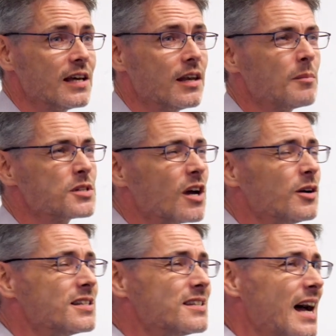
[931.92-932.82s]
That number's
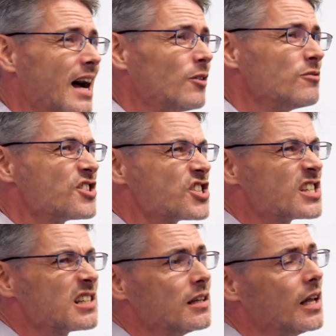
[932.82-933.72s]
going down
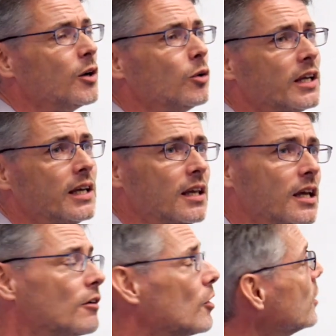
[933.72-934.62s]
slowly year on